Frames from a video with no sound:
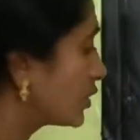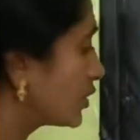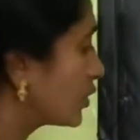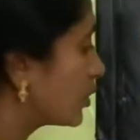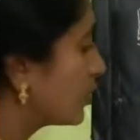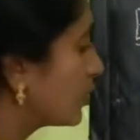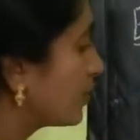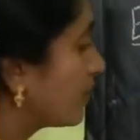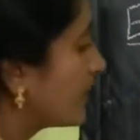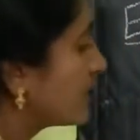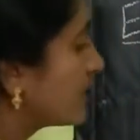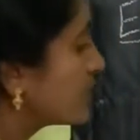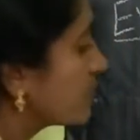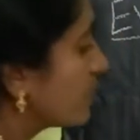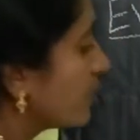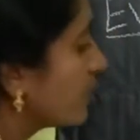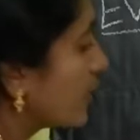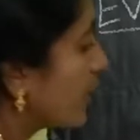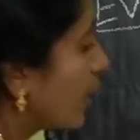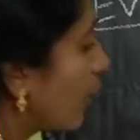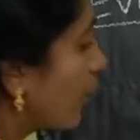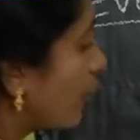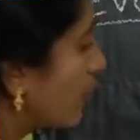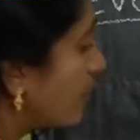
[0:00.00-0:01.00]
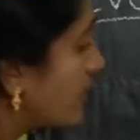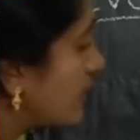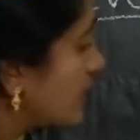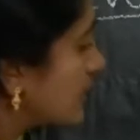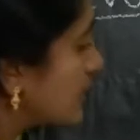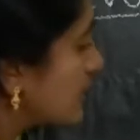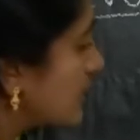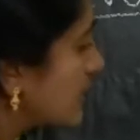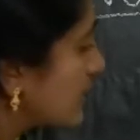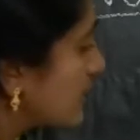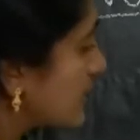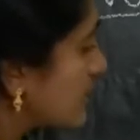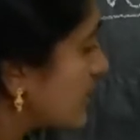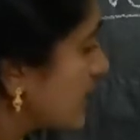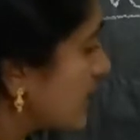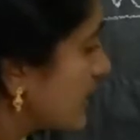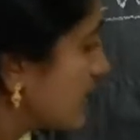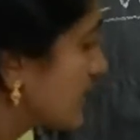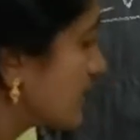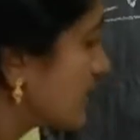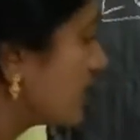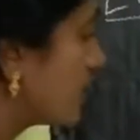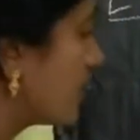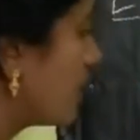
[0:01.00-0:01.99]
2 plus 4 how much?
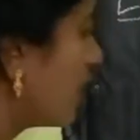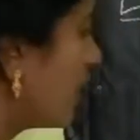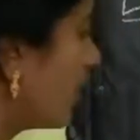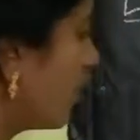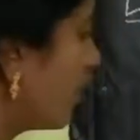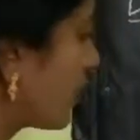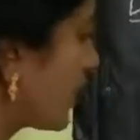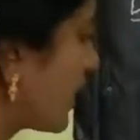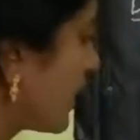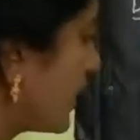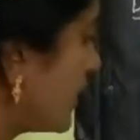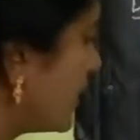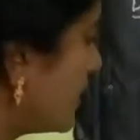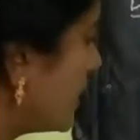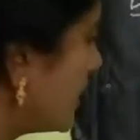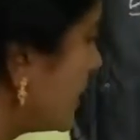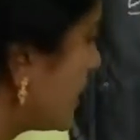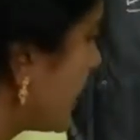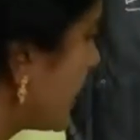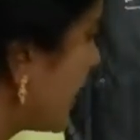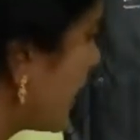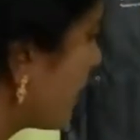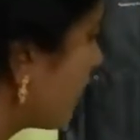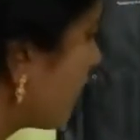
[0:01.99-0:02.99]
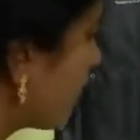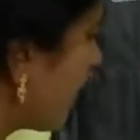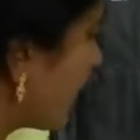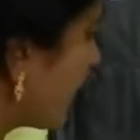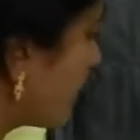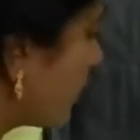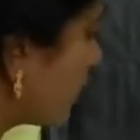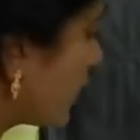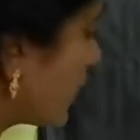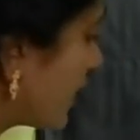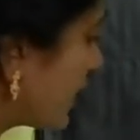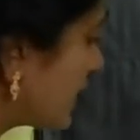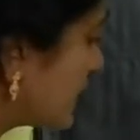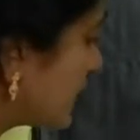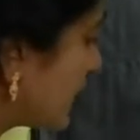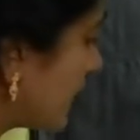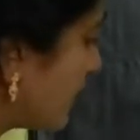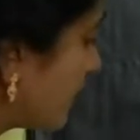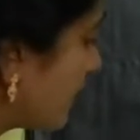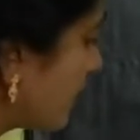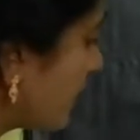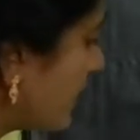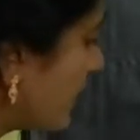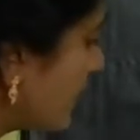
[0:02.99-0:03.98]
6. Okay, take one more
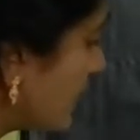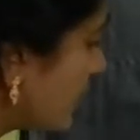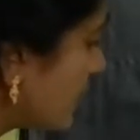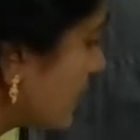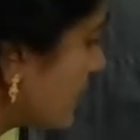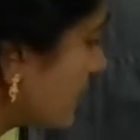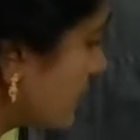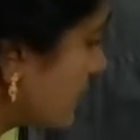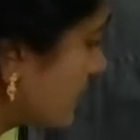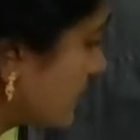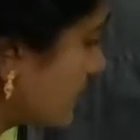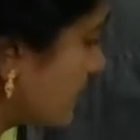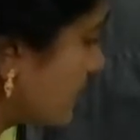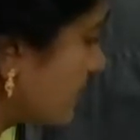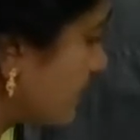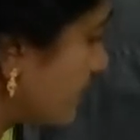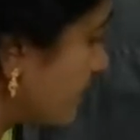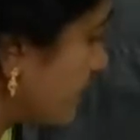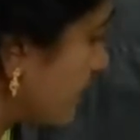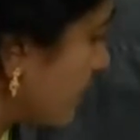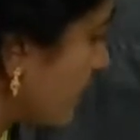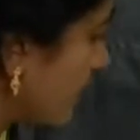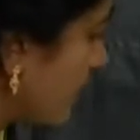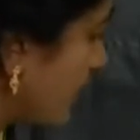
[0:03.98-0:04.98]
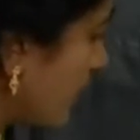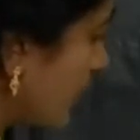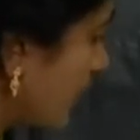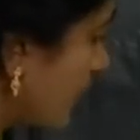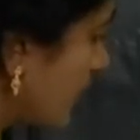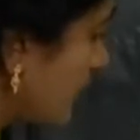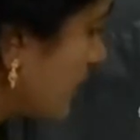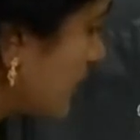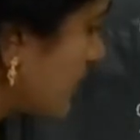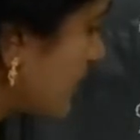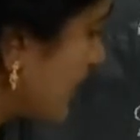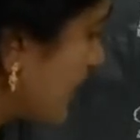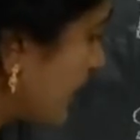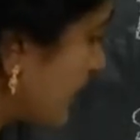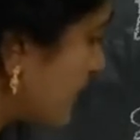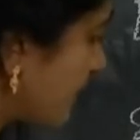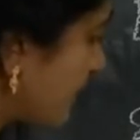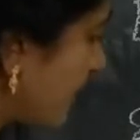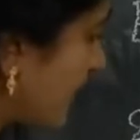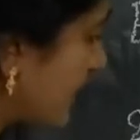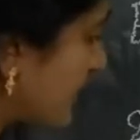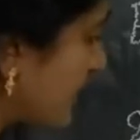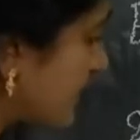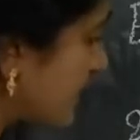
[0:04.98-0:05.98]
example. 6
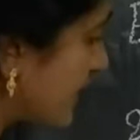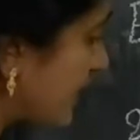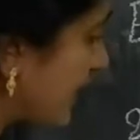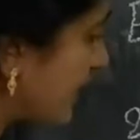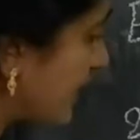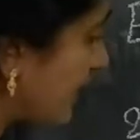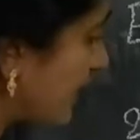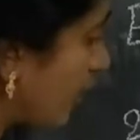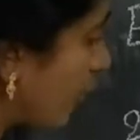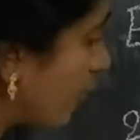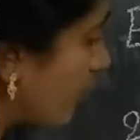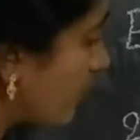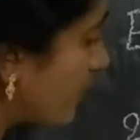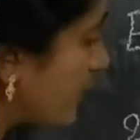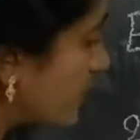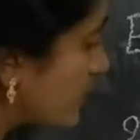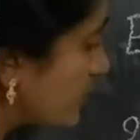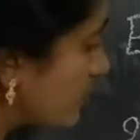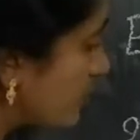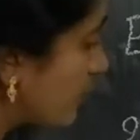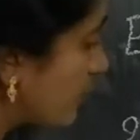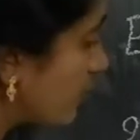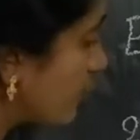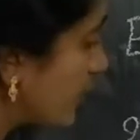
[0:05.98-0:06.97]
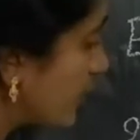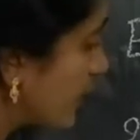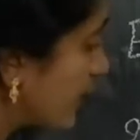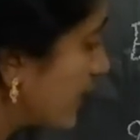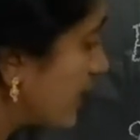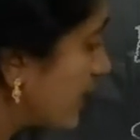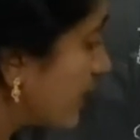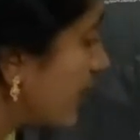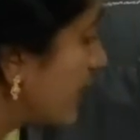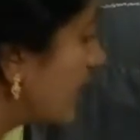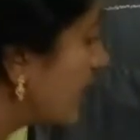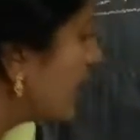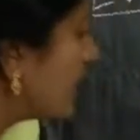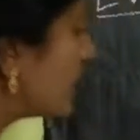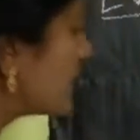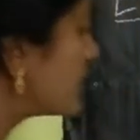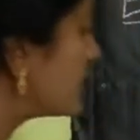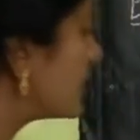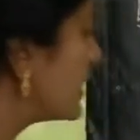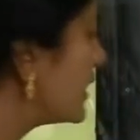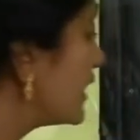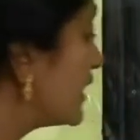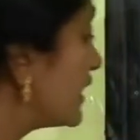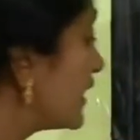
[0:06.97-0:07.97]
plus 8 how much? 14.
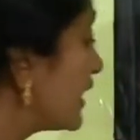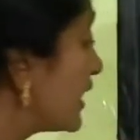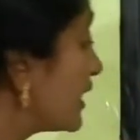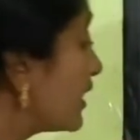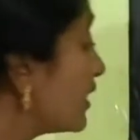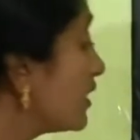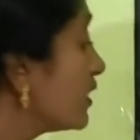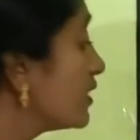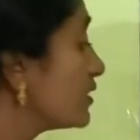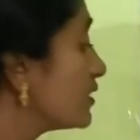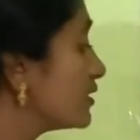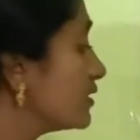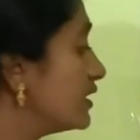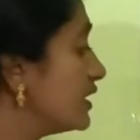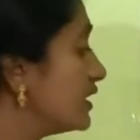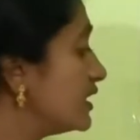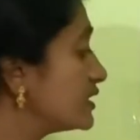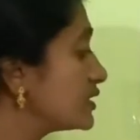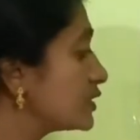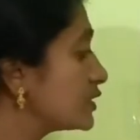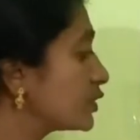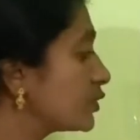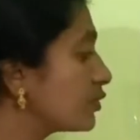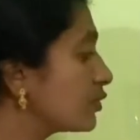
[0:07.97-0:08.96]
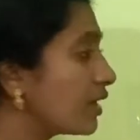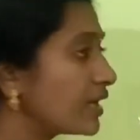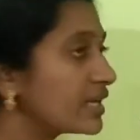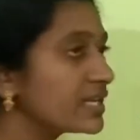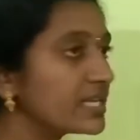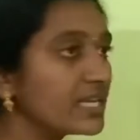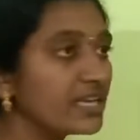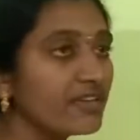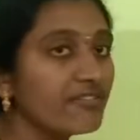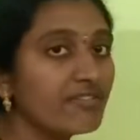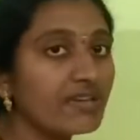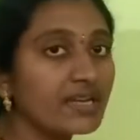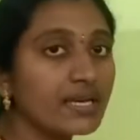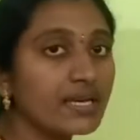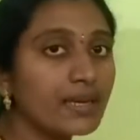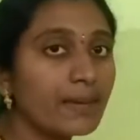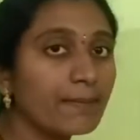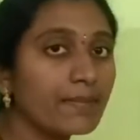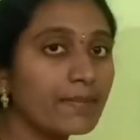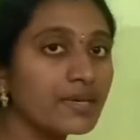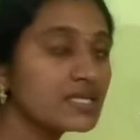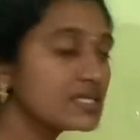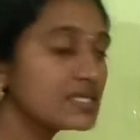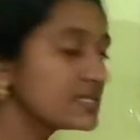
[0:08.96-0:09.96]
See here, these two are even
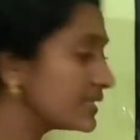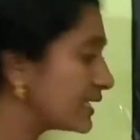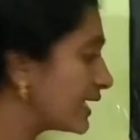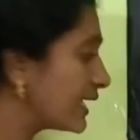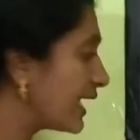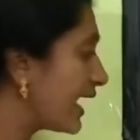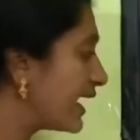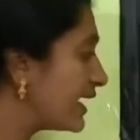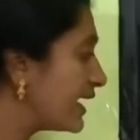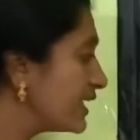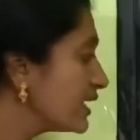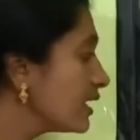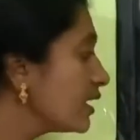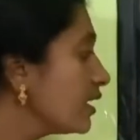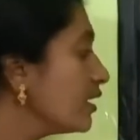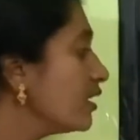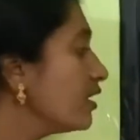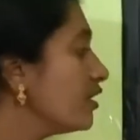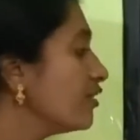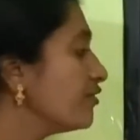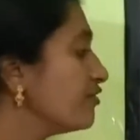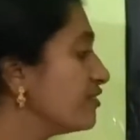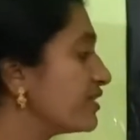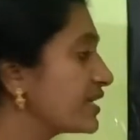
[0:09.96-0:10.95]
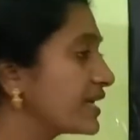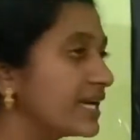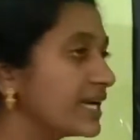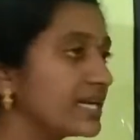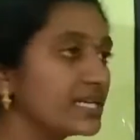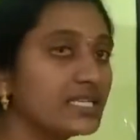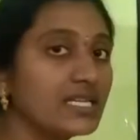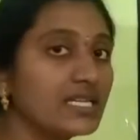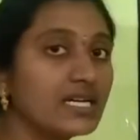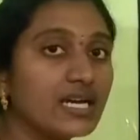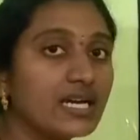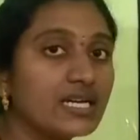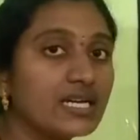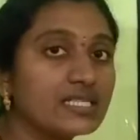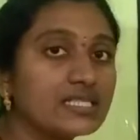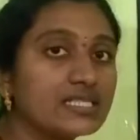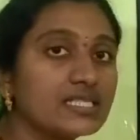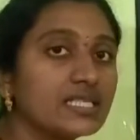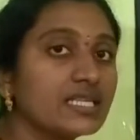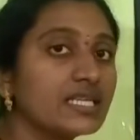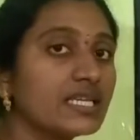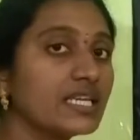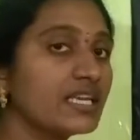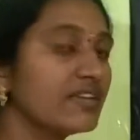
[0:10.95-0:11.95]
numbers. Adding, we get the
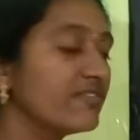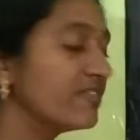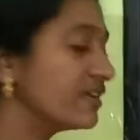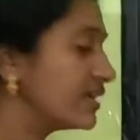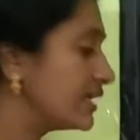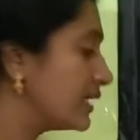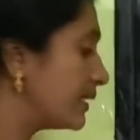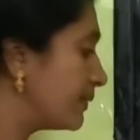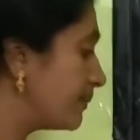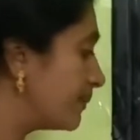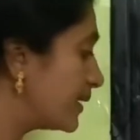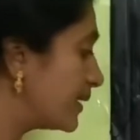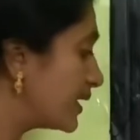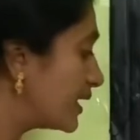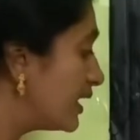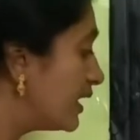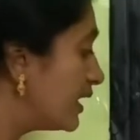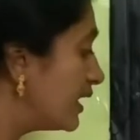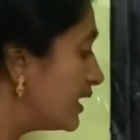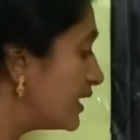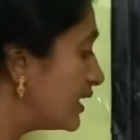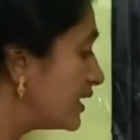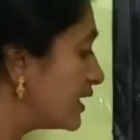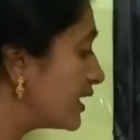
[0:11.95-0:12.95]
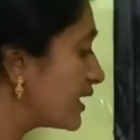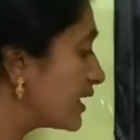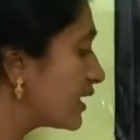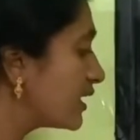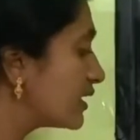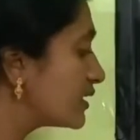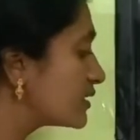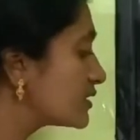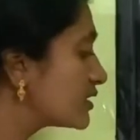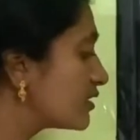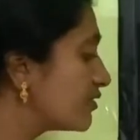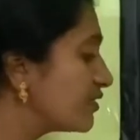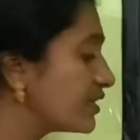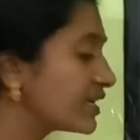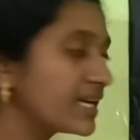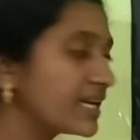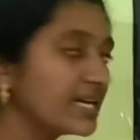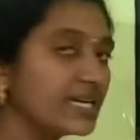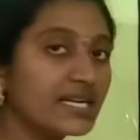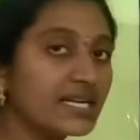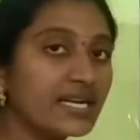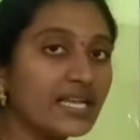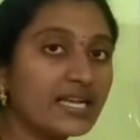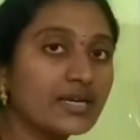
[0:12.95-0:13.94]
answer even number. Here also we
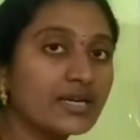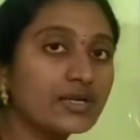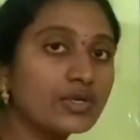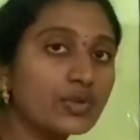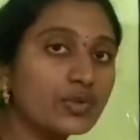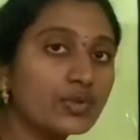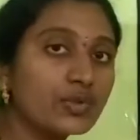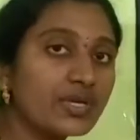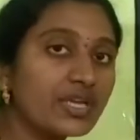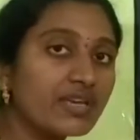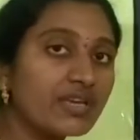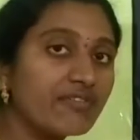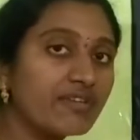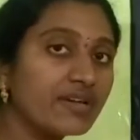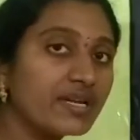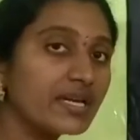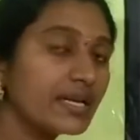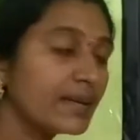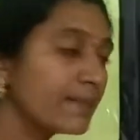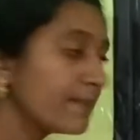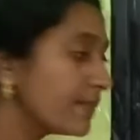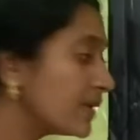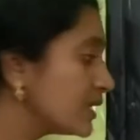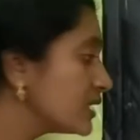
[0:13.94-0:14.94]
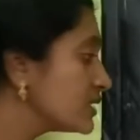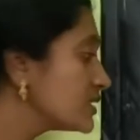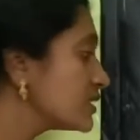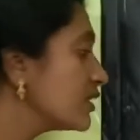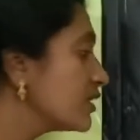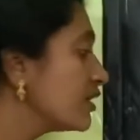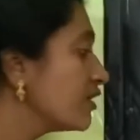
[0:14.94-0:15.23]
can take two even numbers.